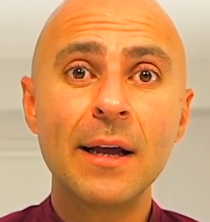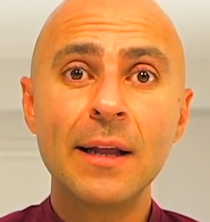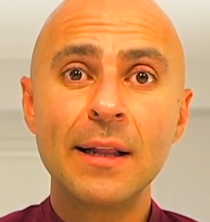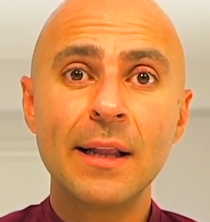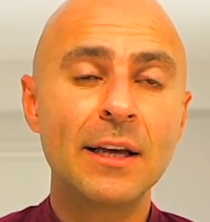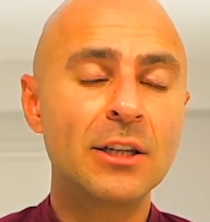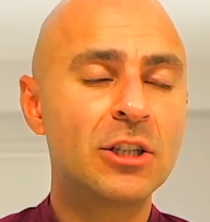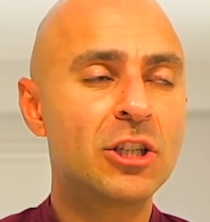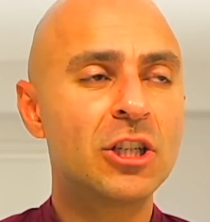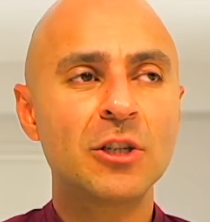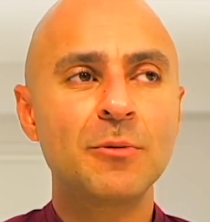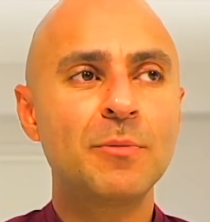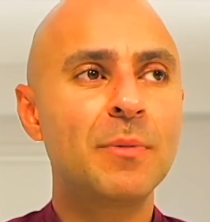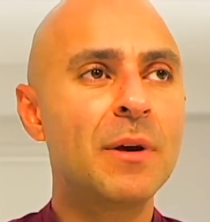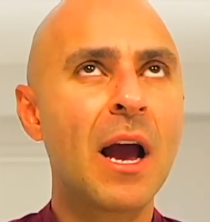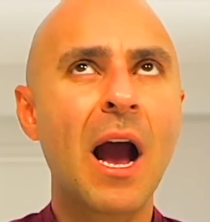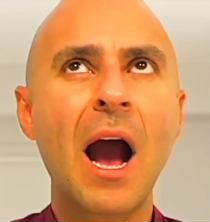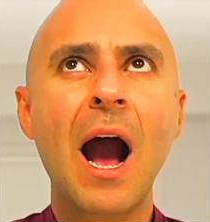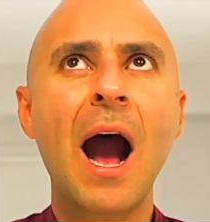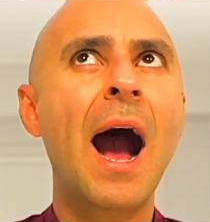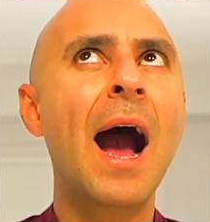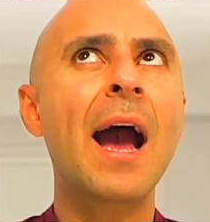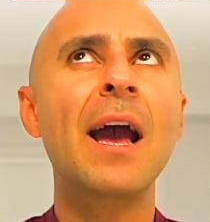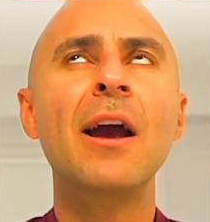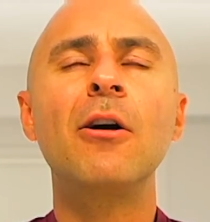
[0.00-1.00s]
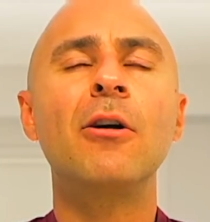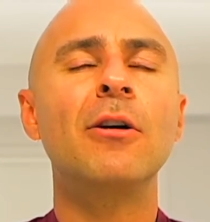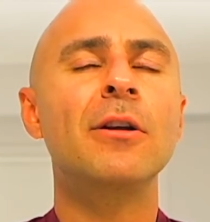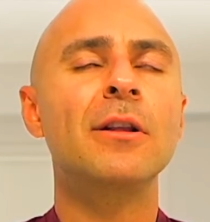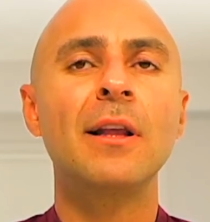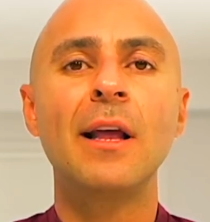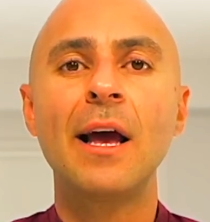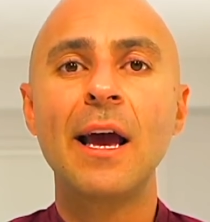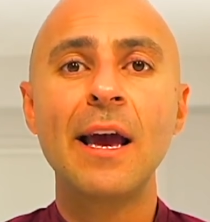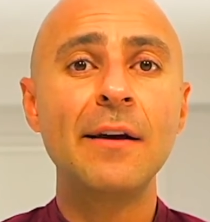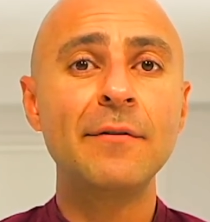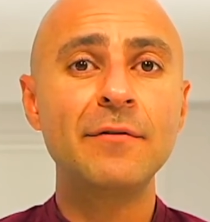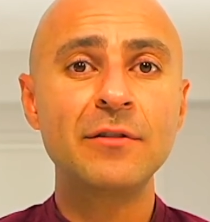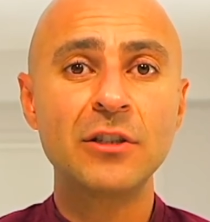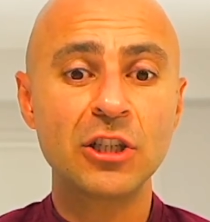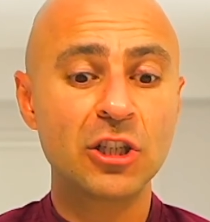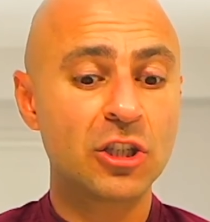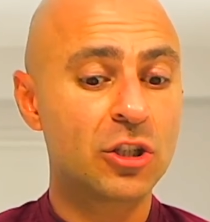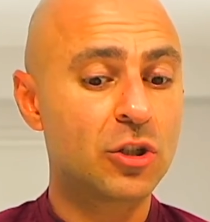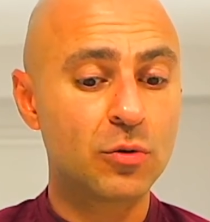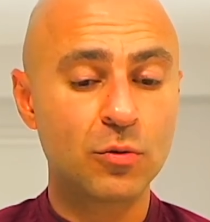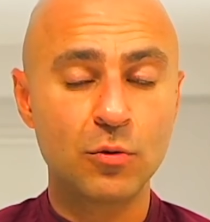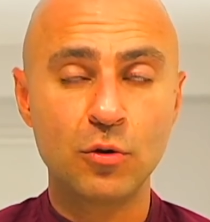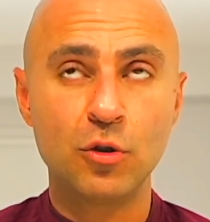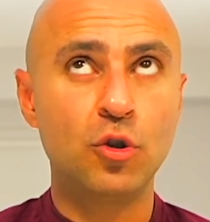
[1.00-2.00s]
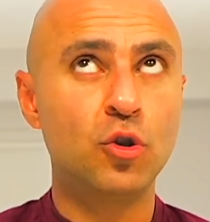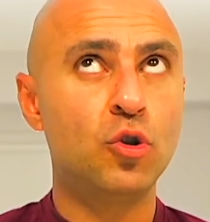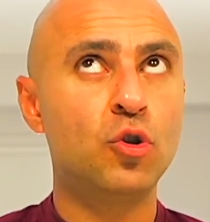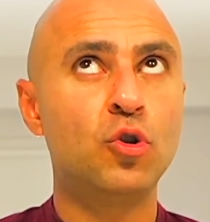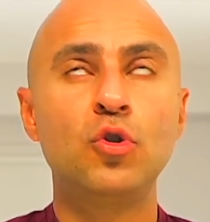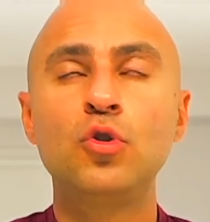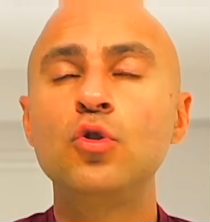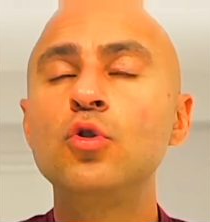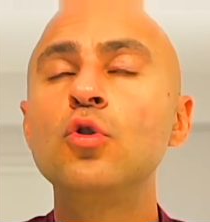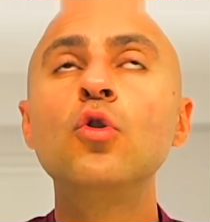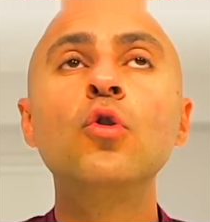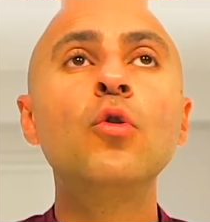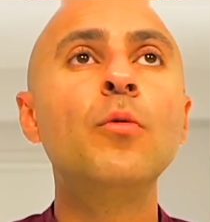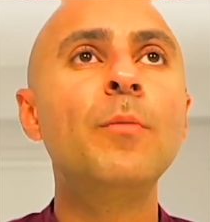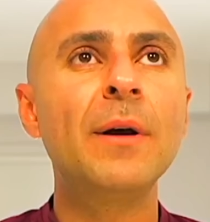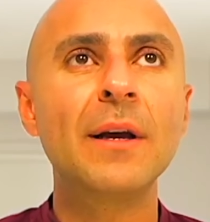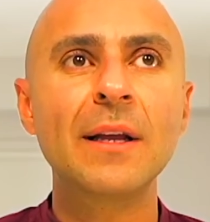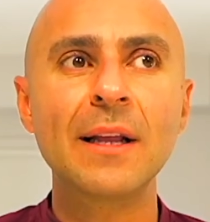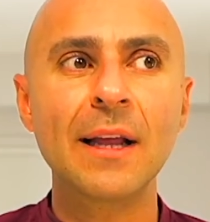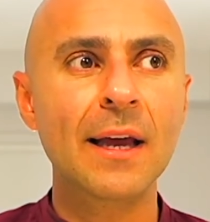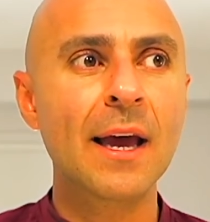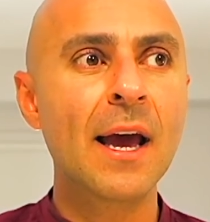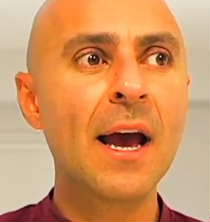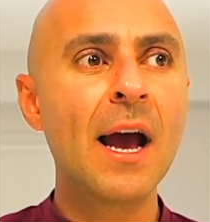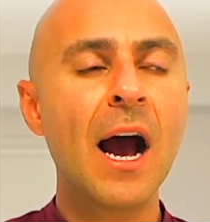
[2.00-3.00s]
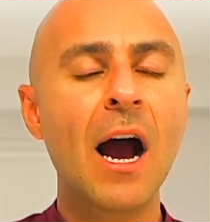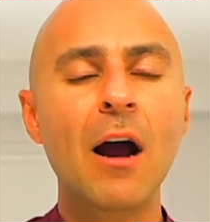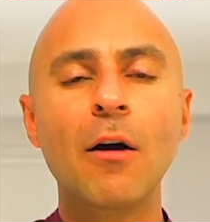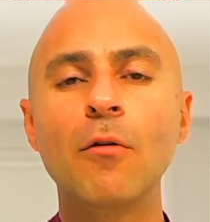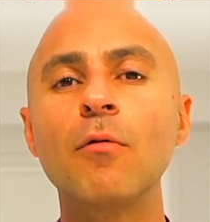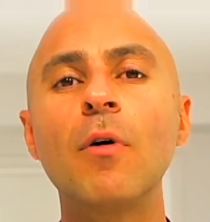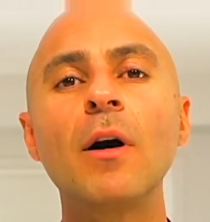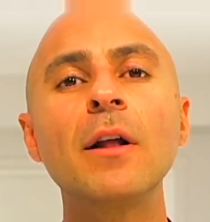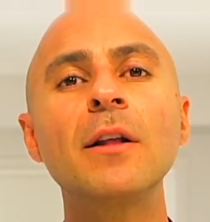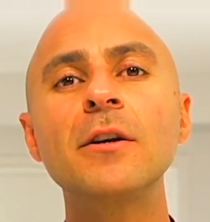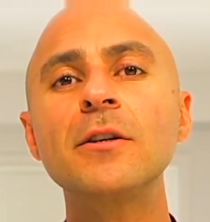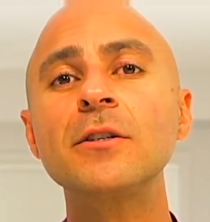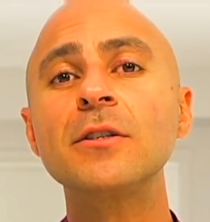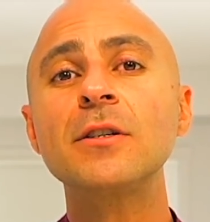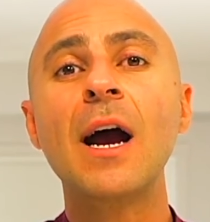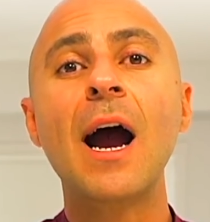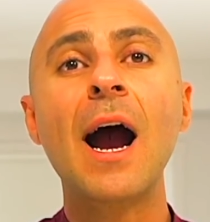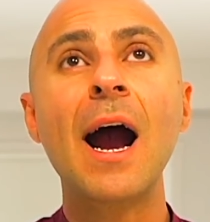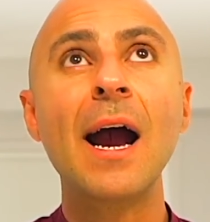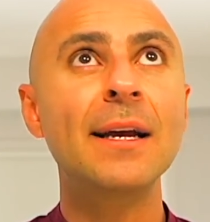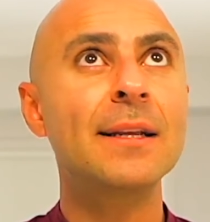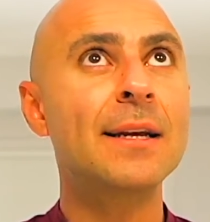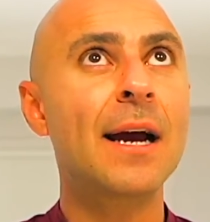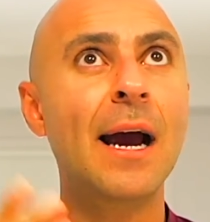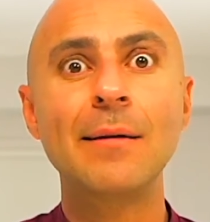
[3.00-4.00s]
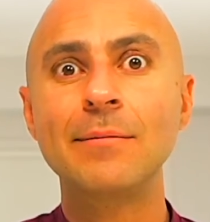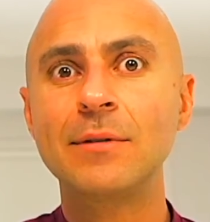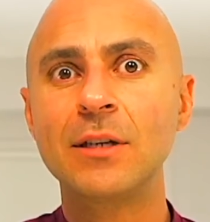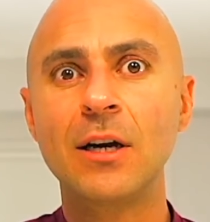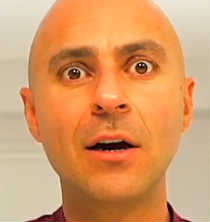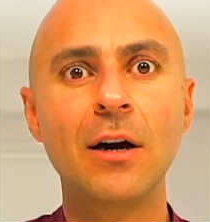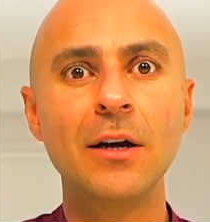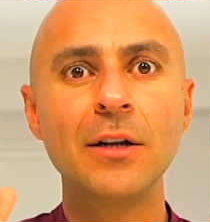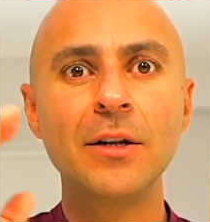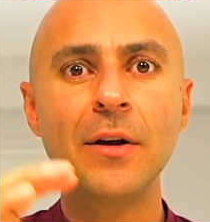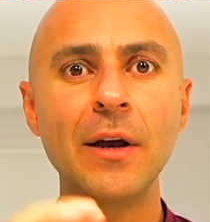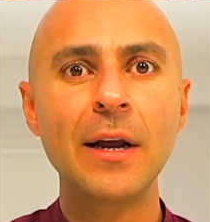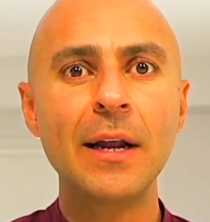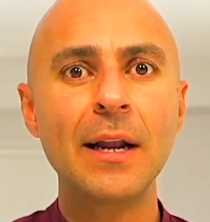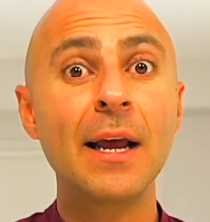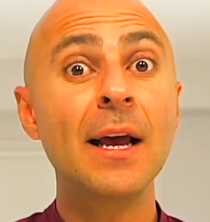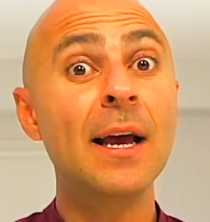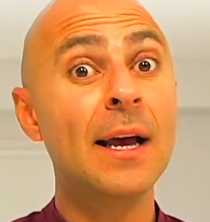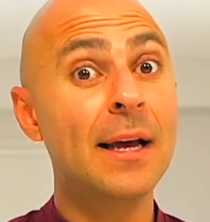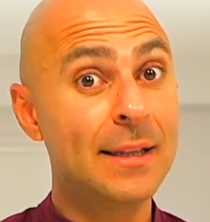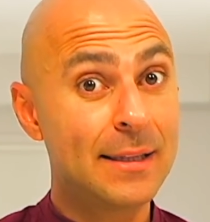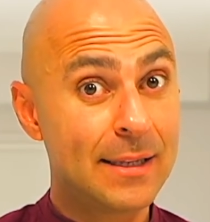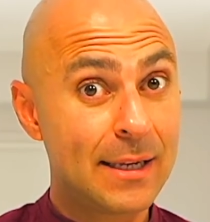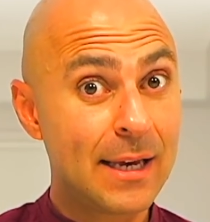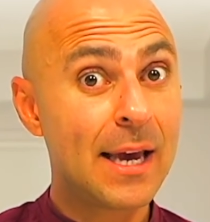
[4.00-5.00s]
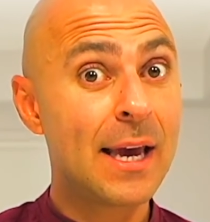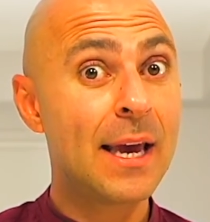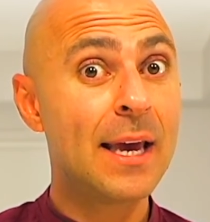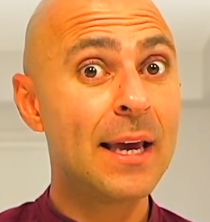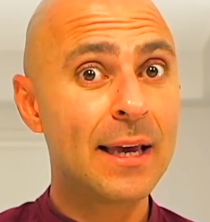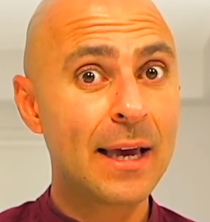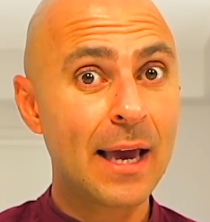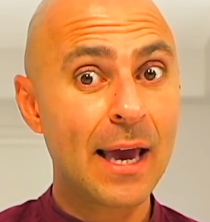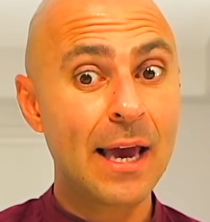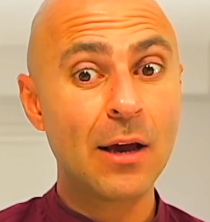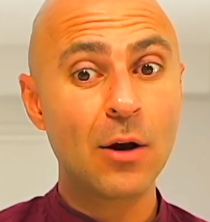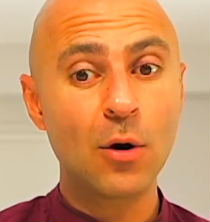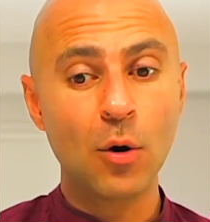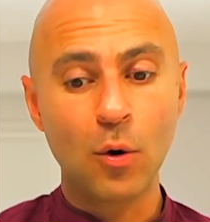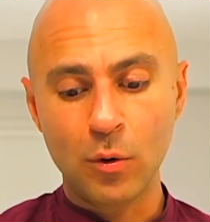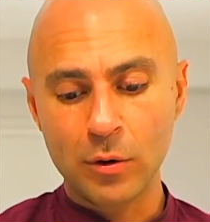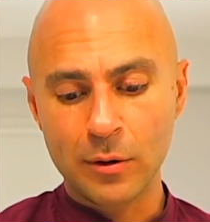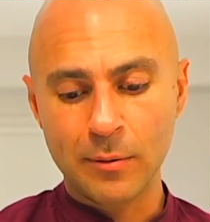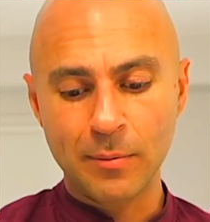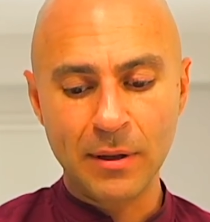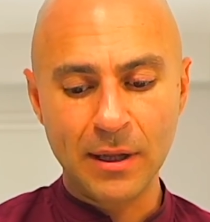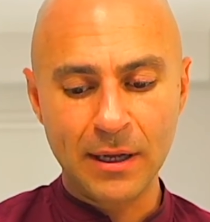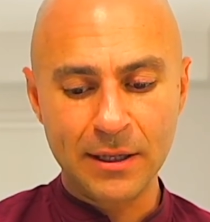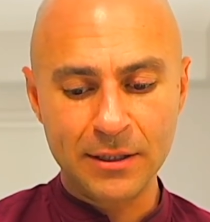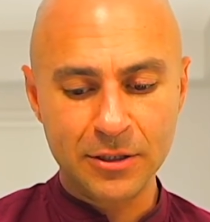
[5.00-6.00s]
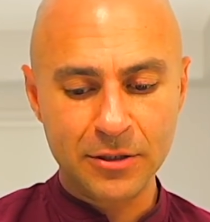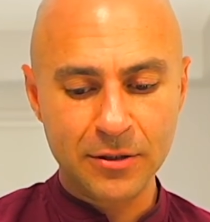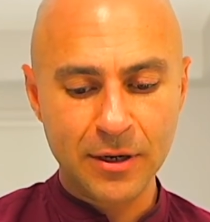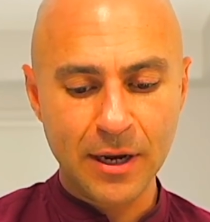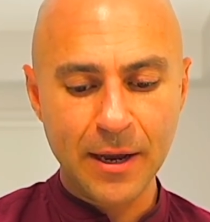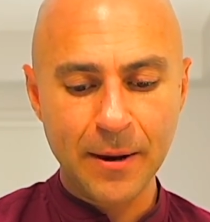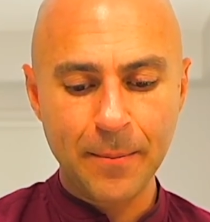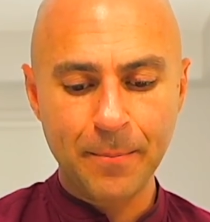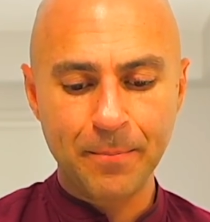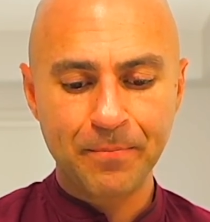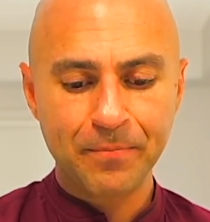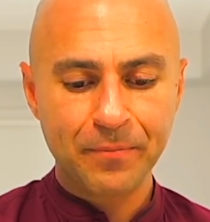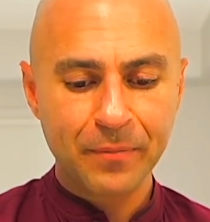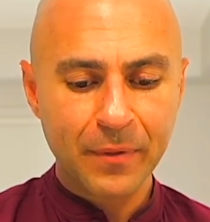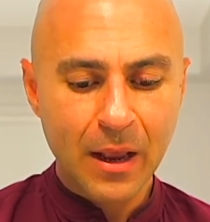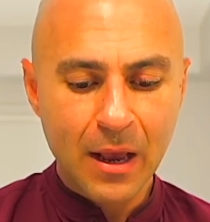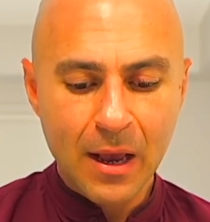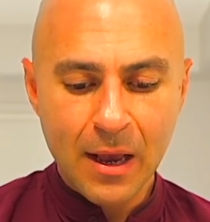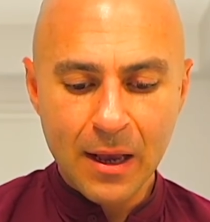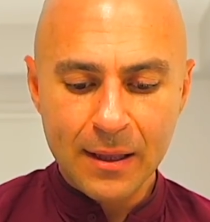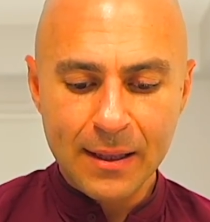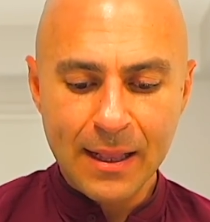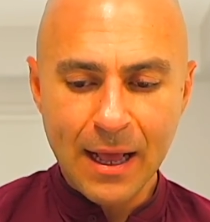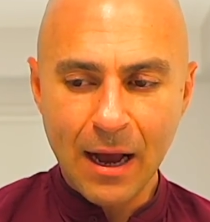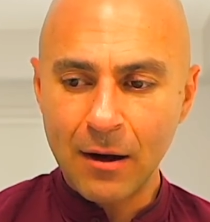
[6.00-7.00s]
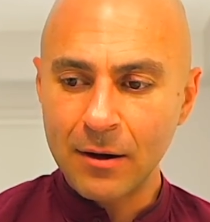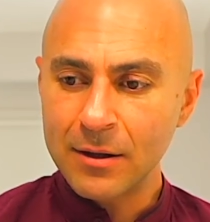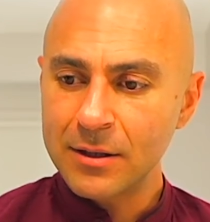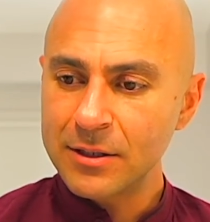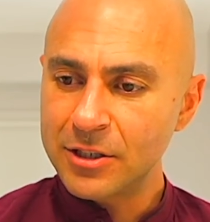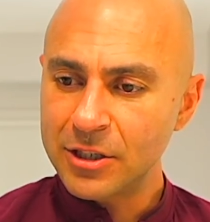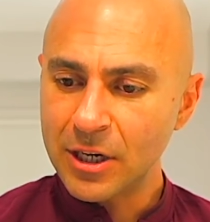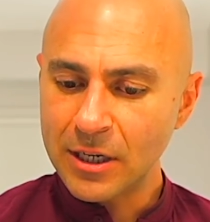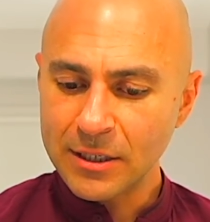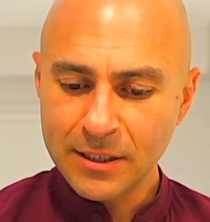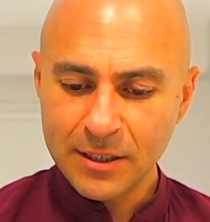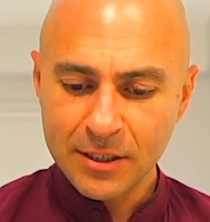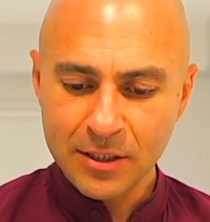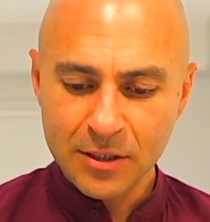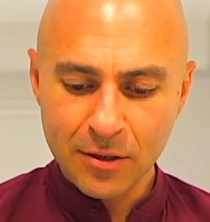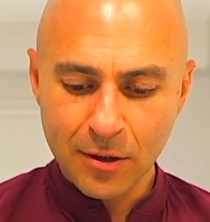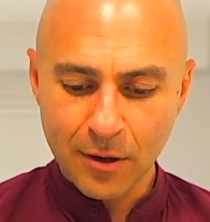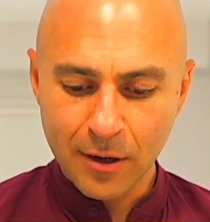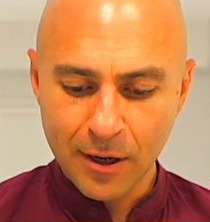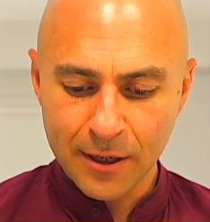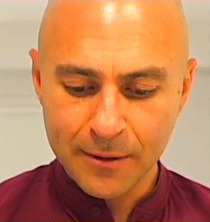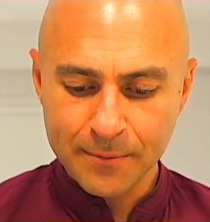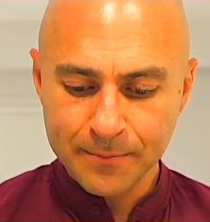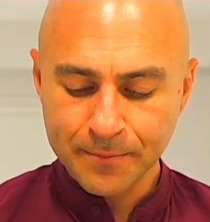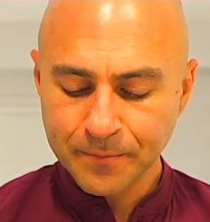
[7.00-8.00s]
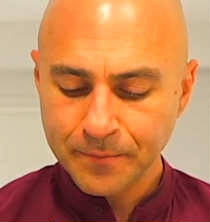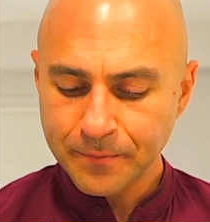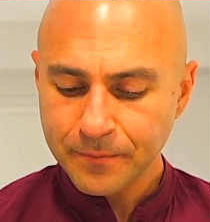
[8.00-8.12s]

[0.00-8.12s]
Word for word: like just be high on life, just zooming, like a runner's high times 100, take a cold plunge, right? Now, Justice card.